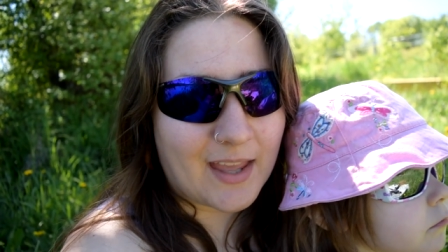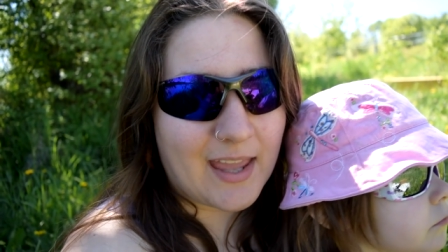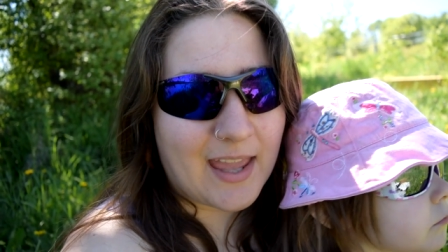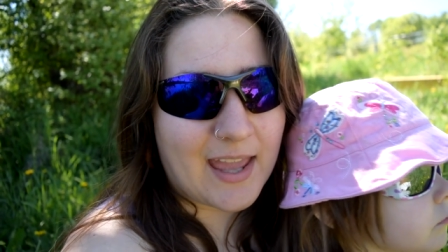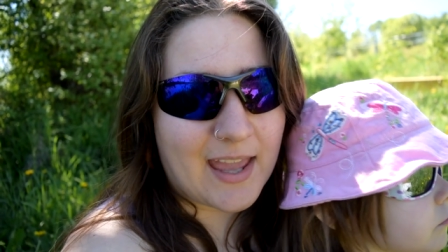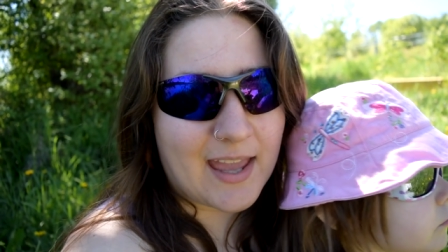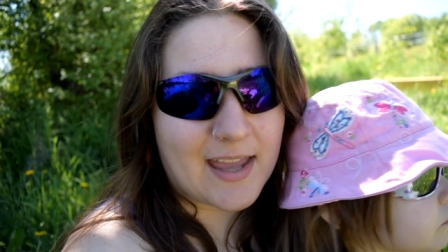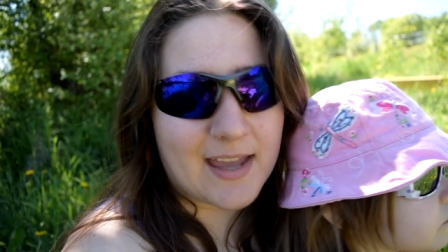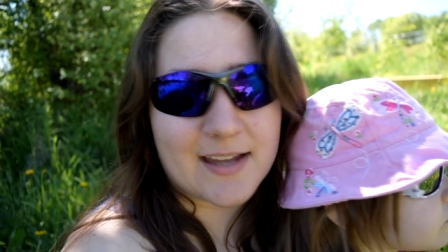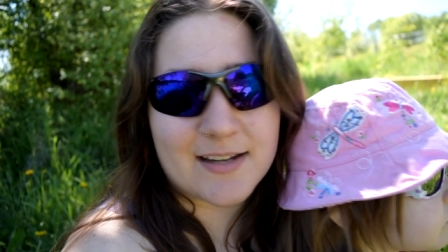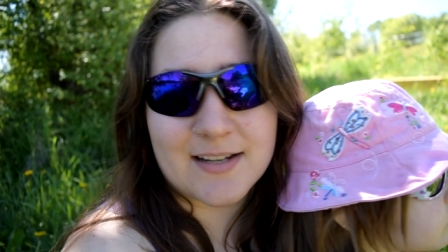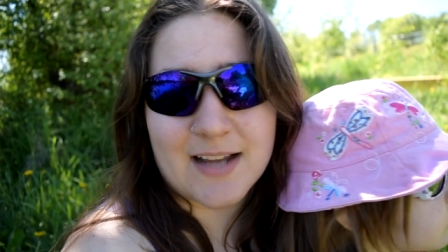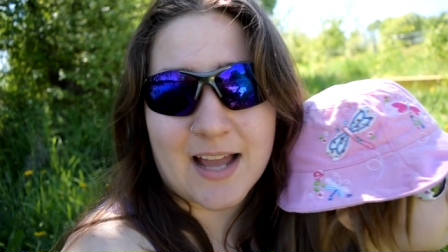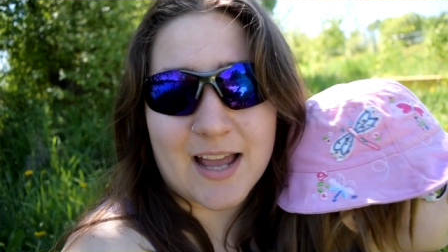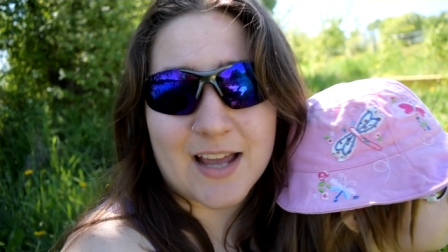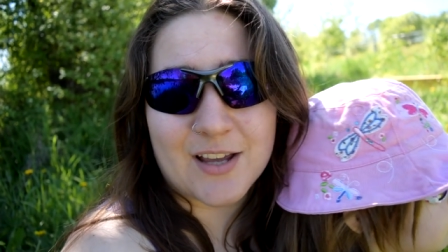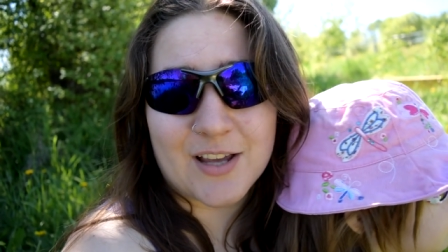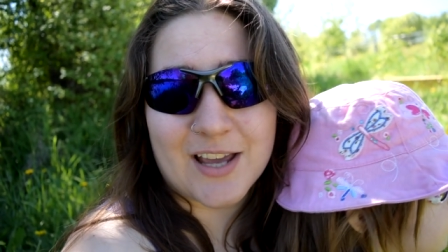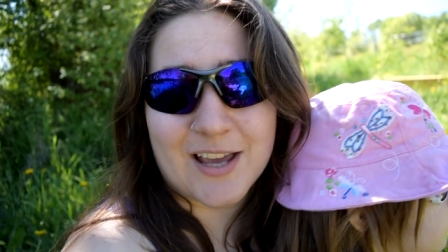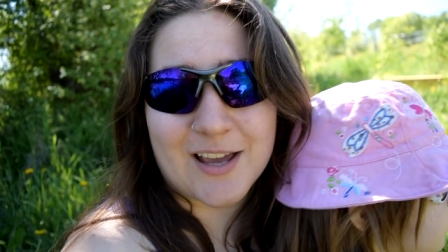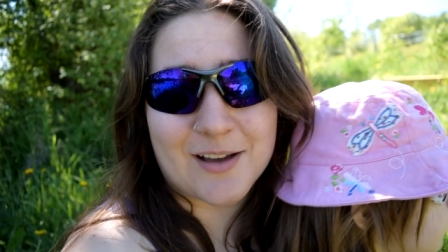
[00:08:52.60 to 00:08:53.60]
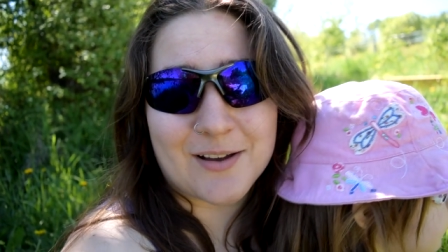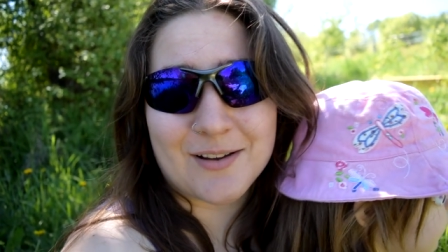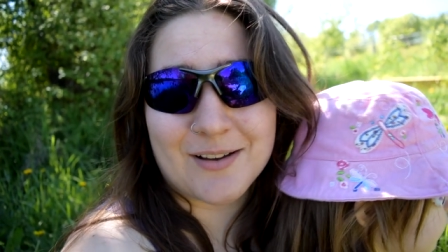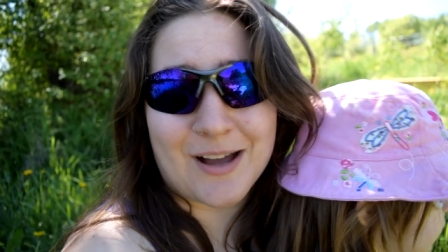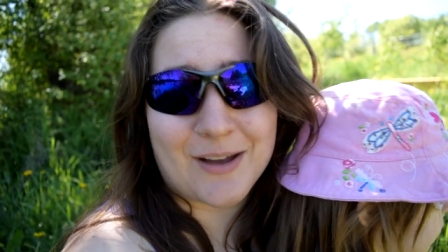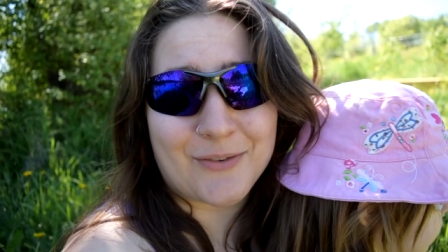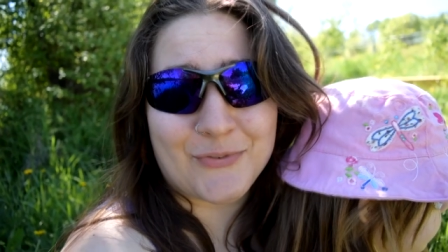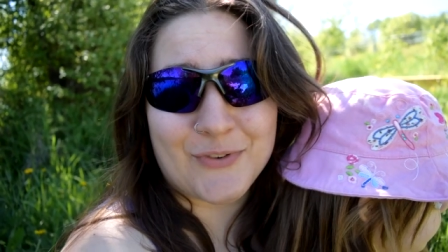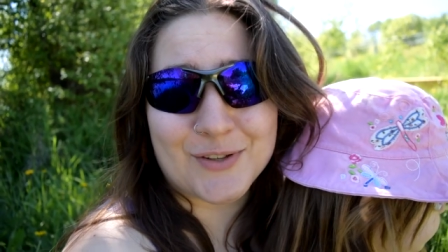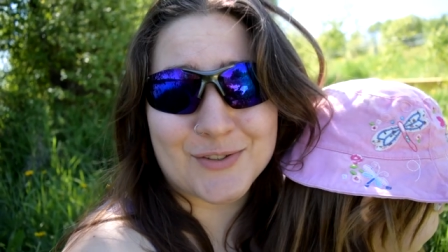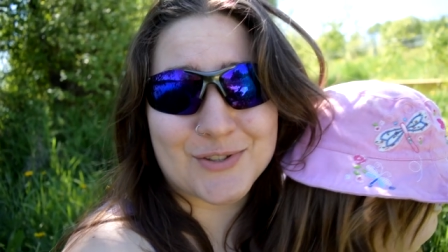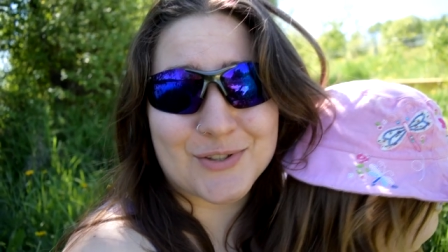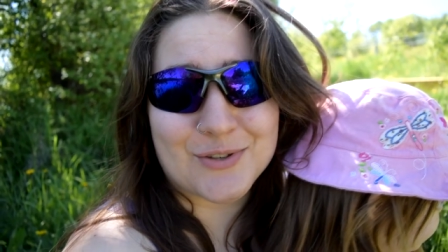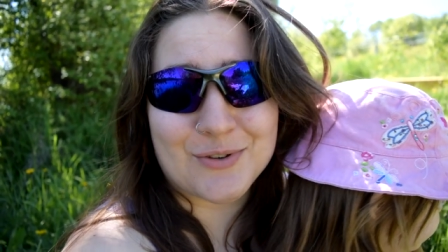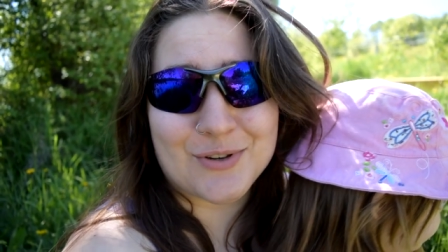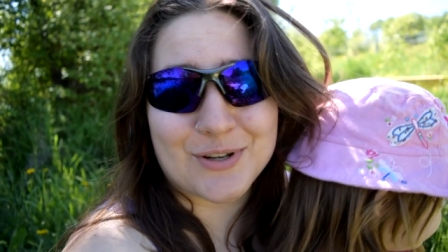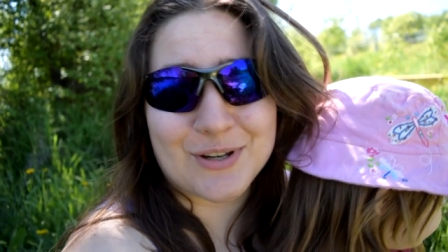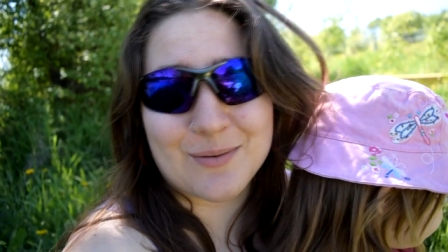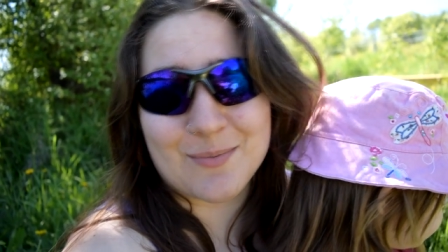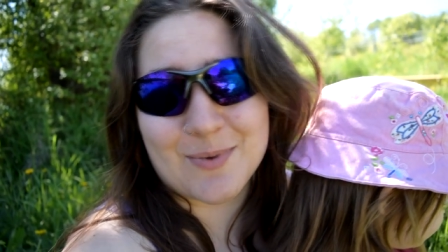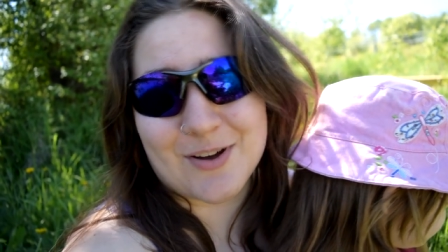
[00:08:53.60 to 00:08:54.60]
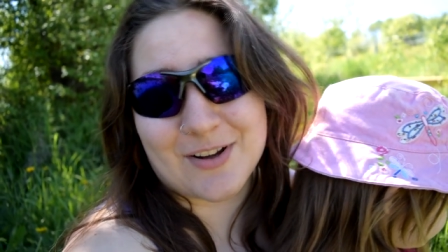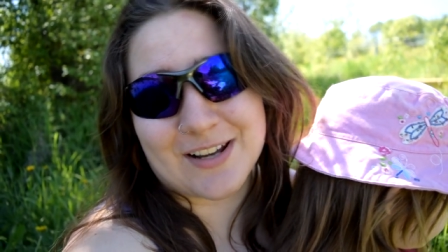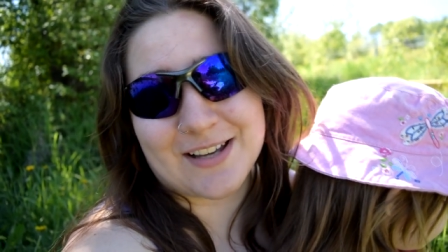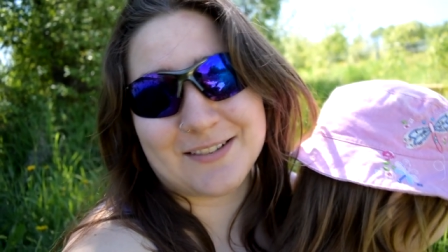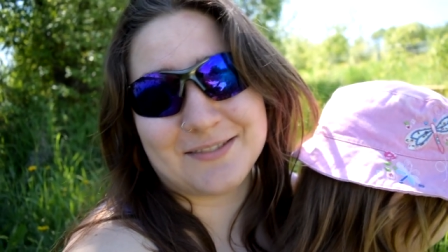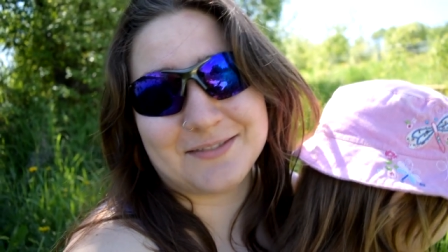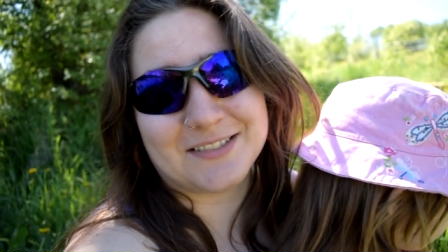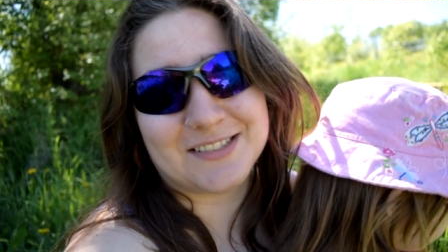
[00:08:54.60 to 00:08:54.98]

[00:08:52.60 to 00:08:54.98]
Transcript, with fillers: And I uh, I feel so good about it.